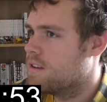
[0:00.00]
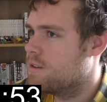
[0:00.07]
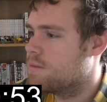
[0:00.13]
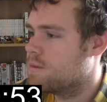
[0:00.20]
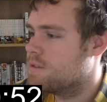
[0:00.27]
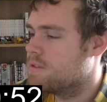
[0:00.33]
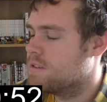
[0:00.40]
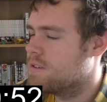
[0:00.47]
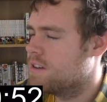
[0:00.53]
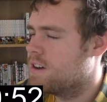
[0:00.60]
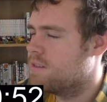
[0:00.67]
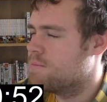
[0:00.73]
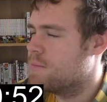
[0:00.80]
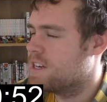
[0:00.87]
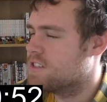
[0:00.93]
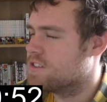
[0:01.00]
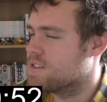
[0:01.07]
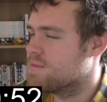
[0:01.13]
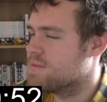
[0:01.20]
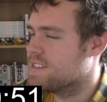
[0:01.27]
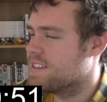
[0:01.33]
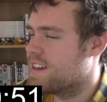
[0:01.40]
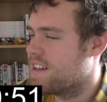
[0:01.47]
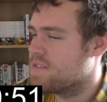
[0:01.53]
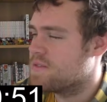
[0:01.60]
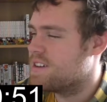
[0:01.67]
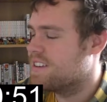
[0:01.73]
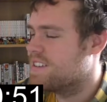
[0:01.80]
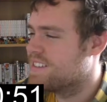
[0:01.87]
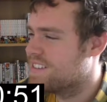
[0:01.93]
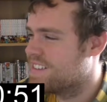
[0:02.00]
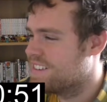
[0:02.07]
Well, not mushrooms, the other one.